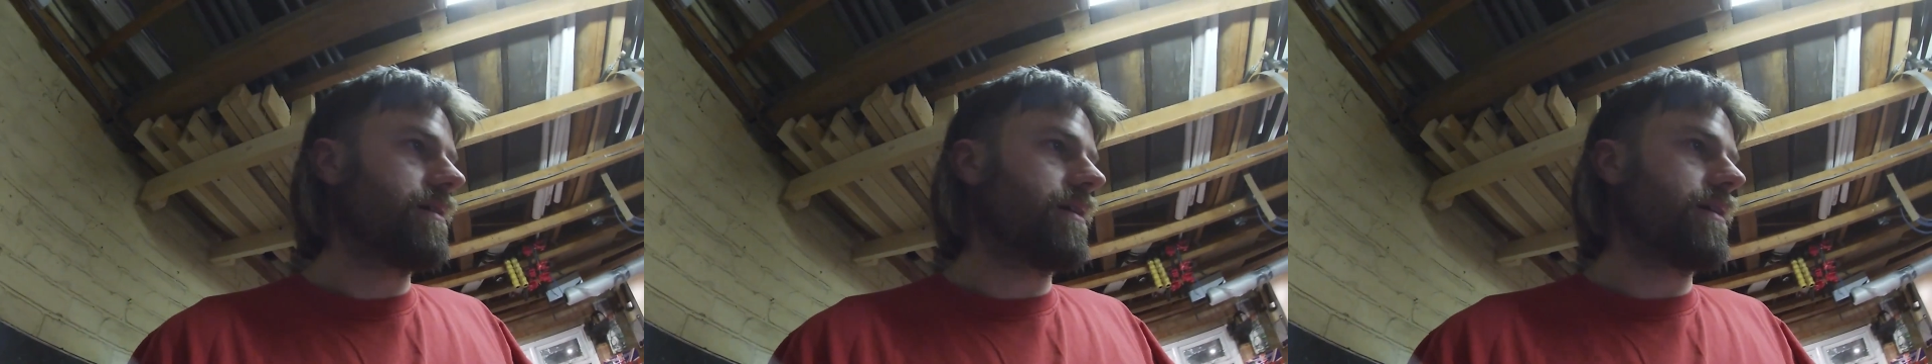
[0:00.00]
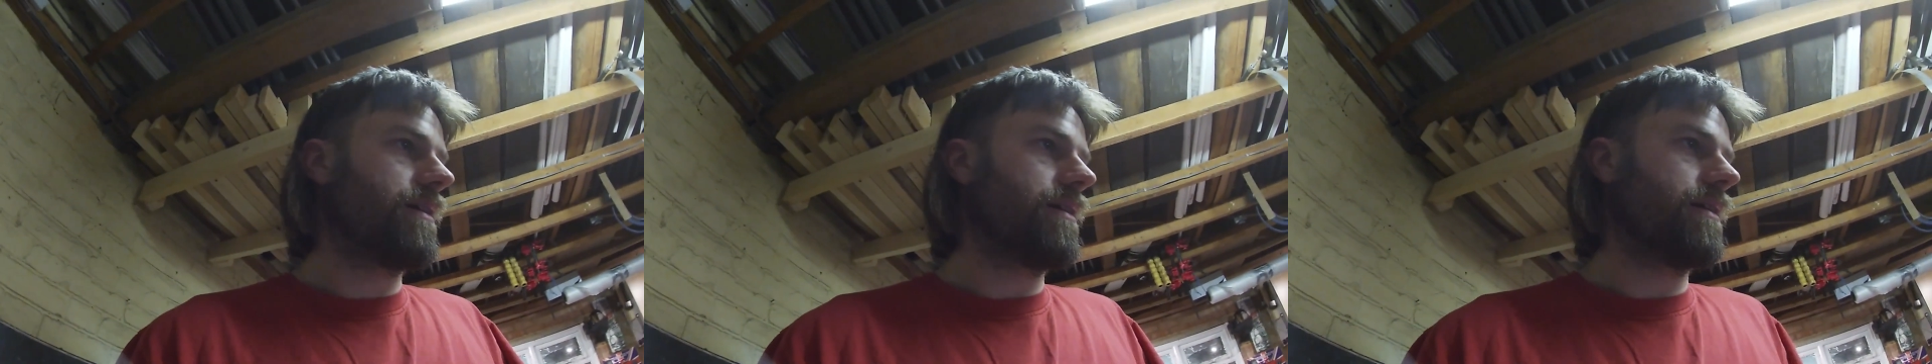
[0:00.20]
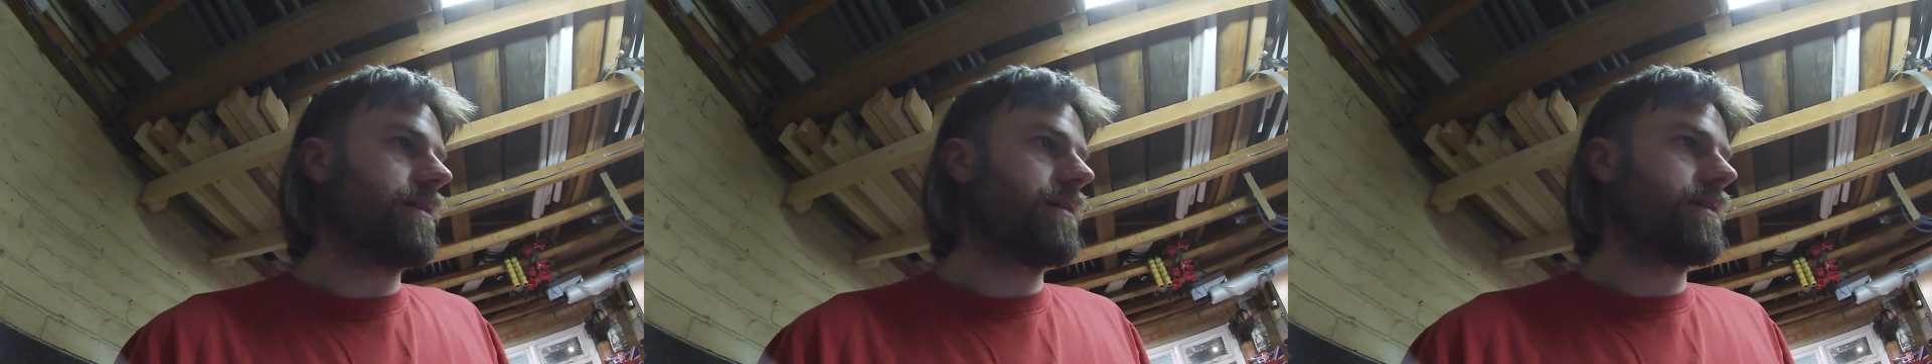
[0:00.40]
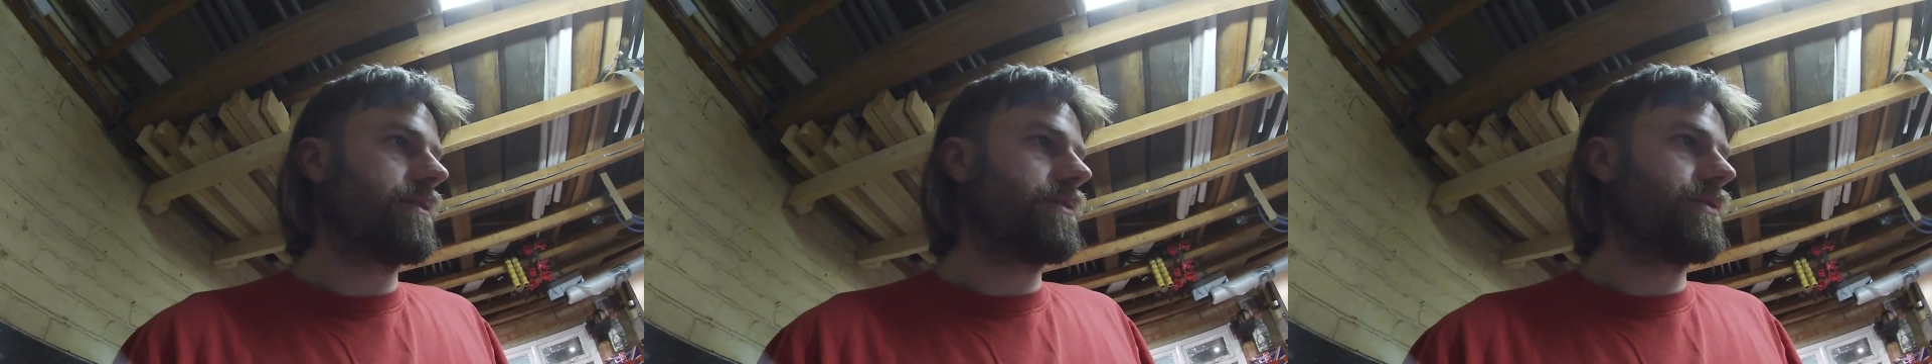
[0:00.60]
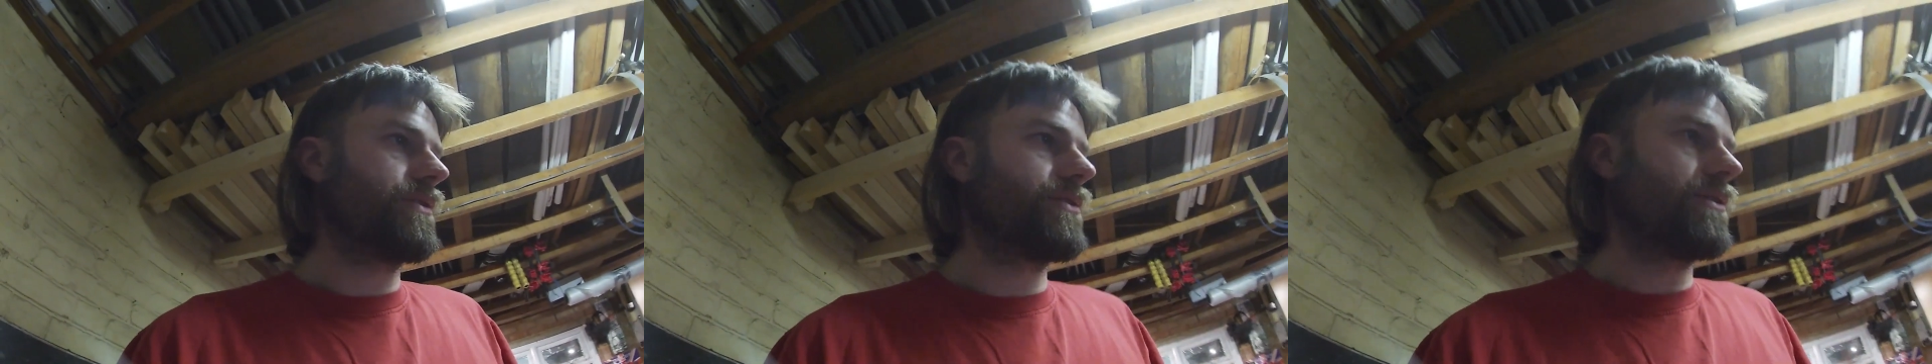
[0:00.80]

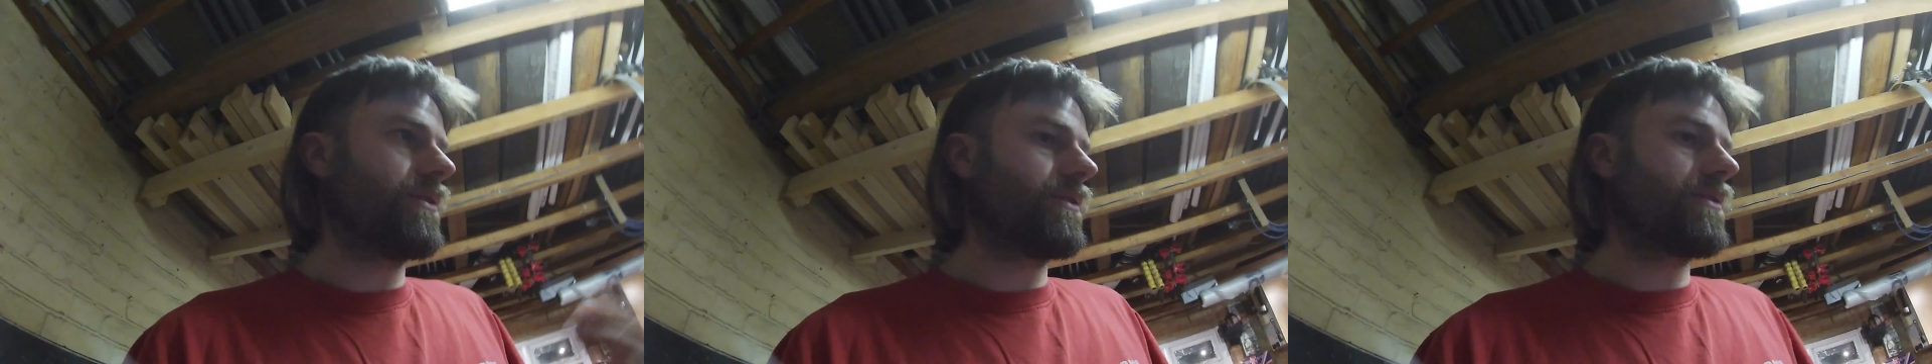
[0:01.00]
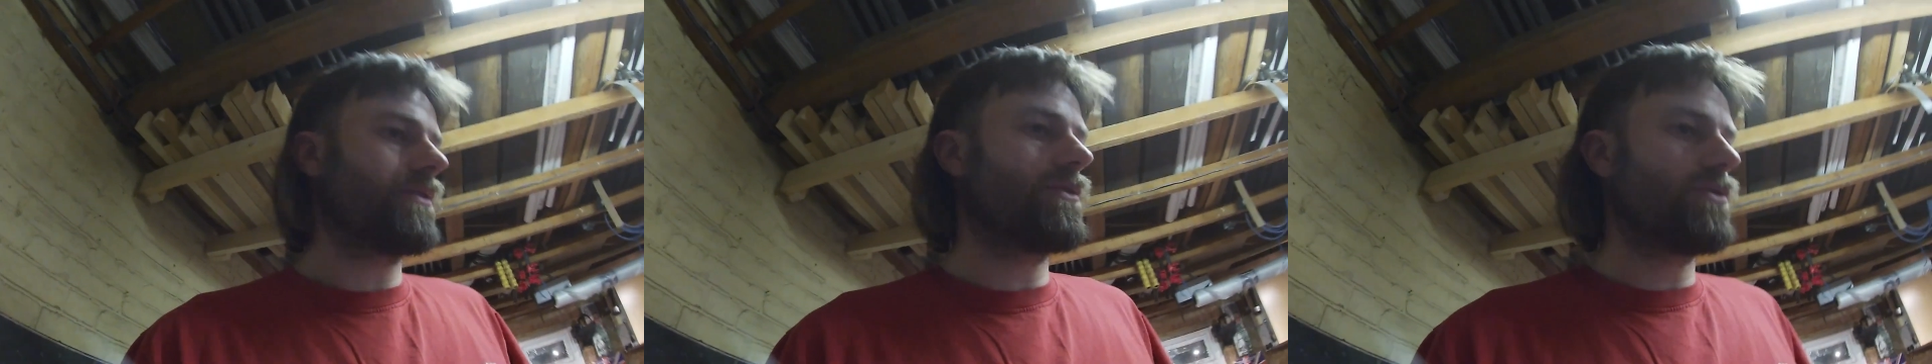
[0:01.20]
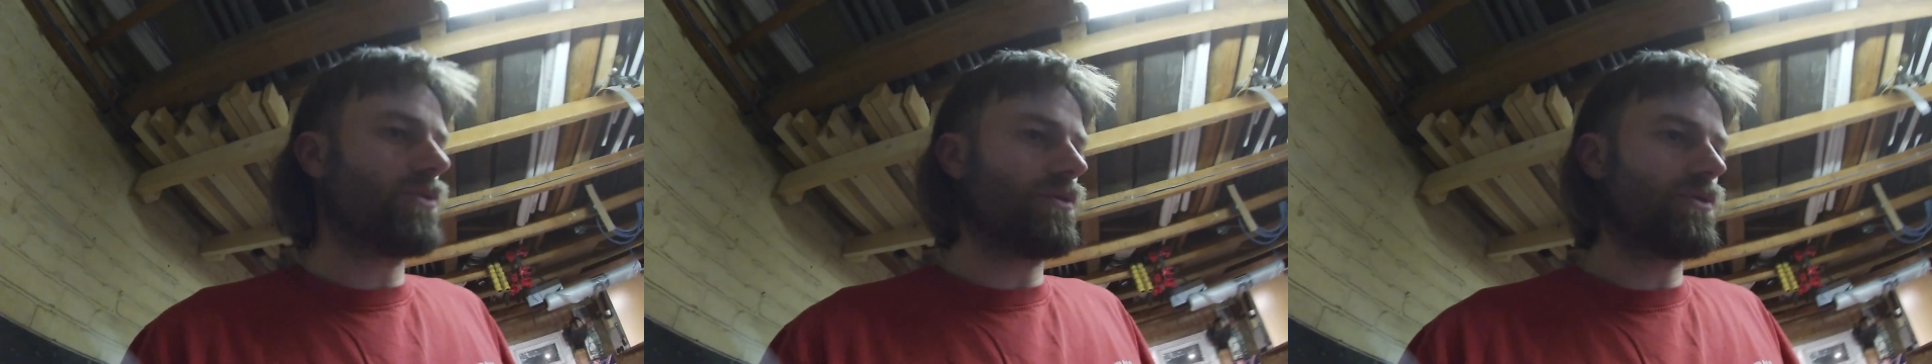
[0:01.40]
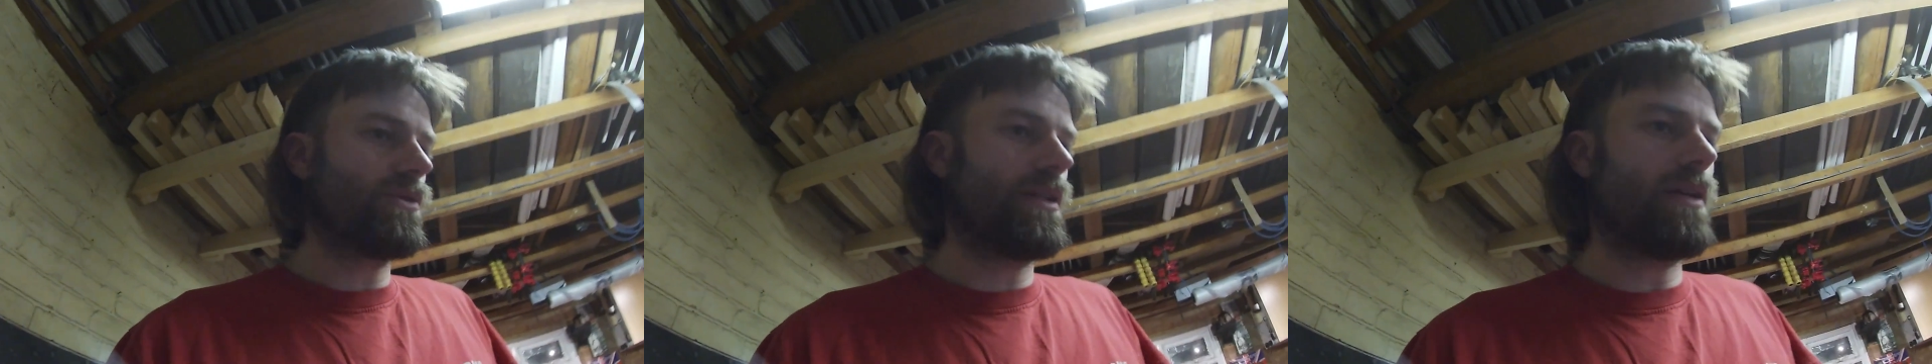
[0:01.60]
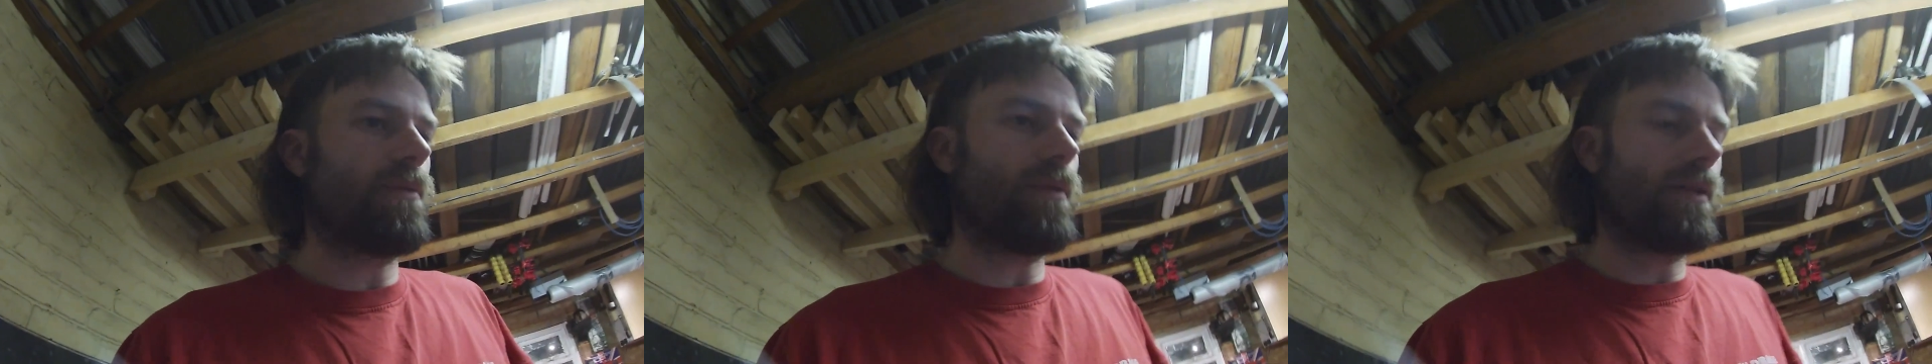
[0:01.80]
So I can sort of
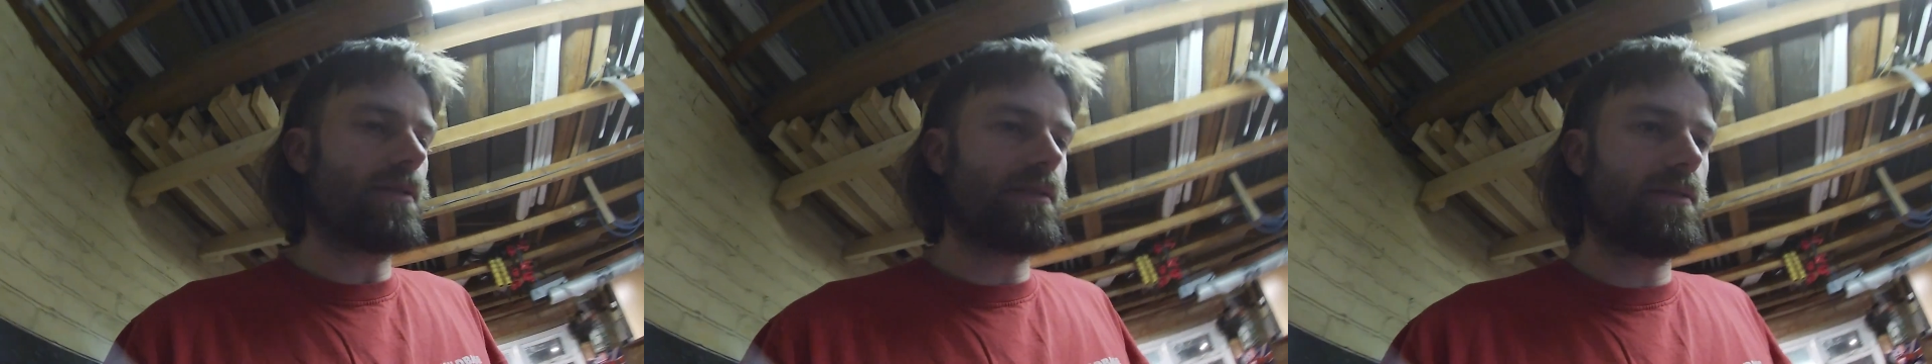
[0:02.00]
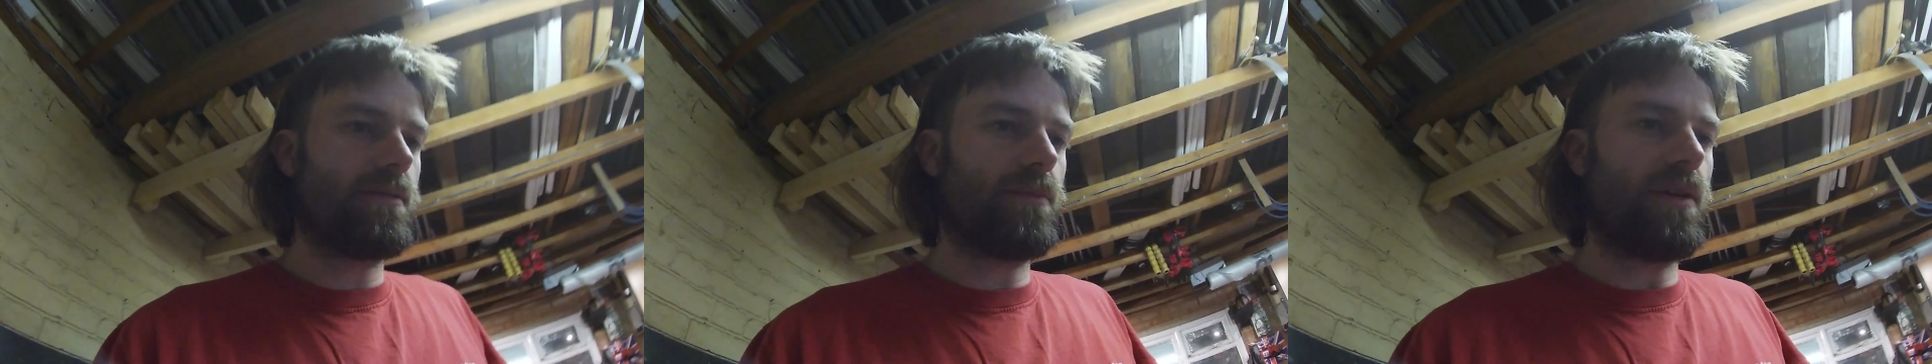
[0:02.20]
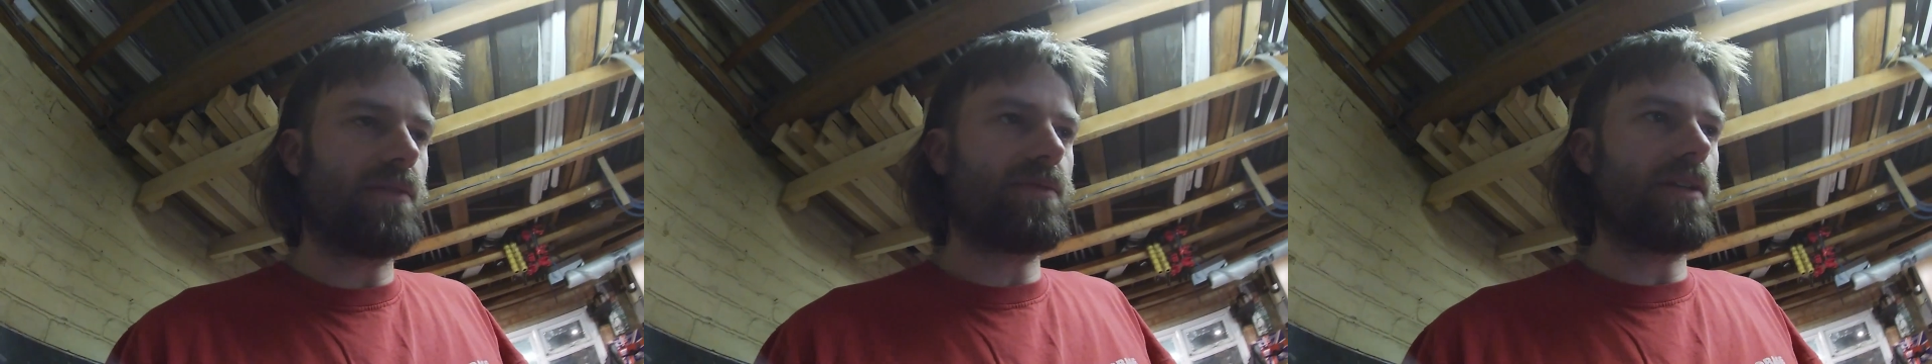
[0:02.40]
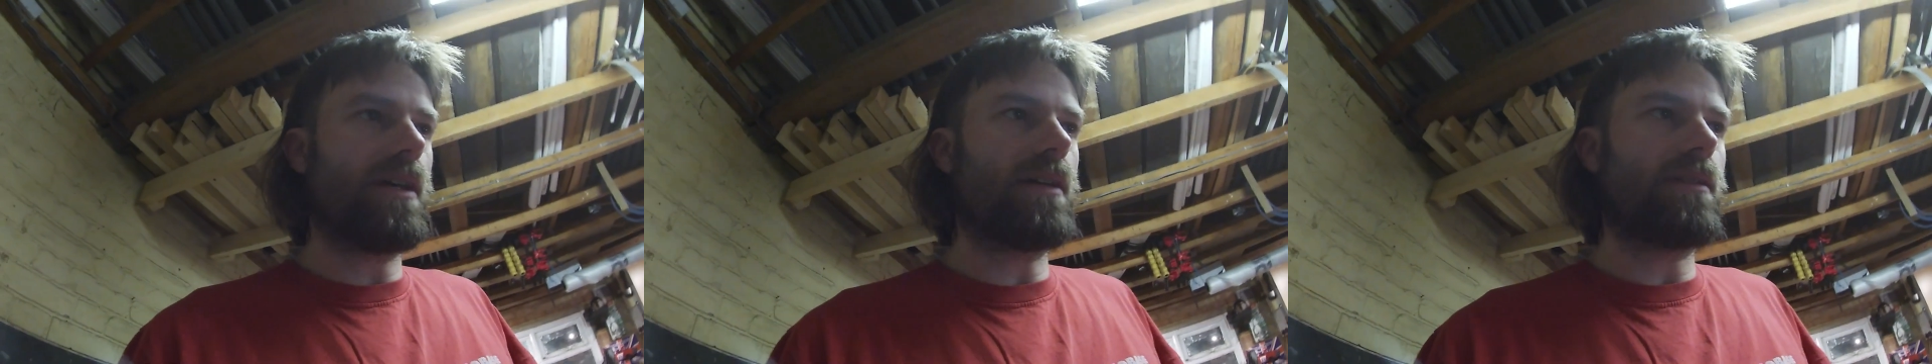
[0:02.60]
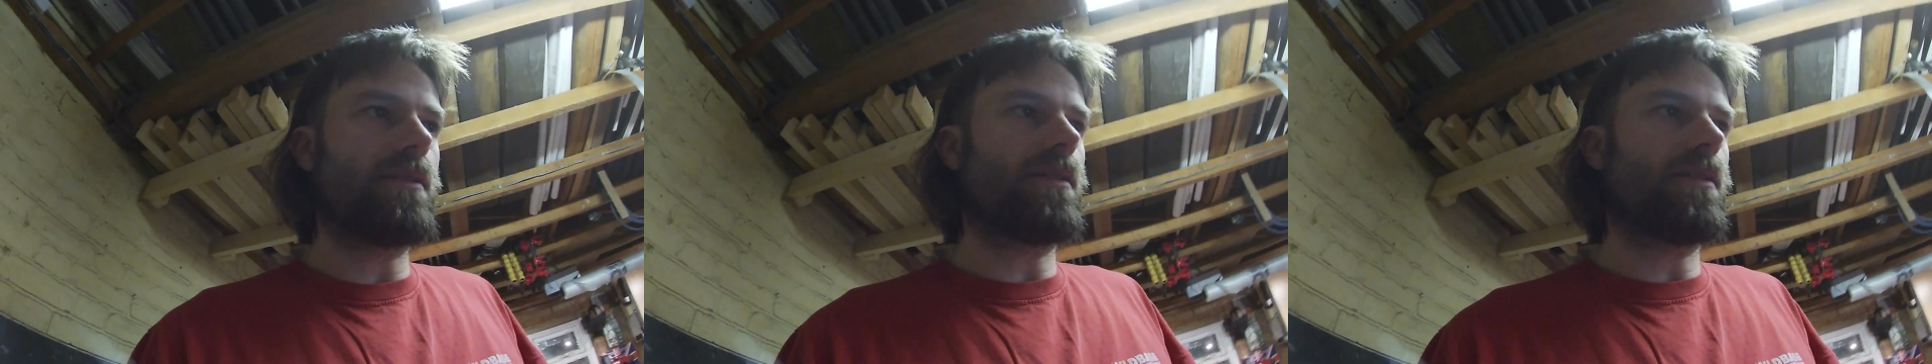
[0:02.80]
see what I've done,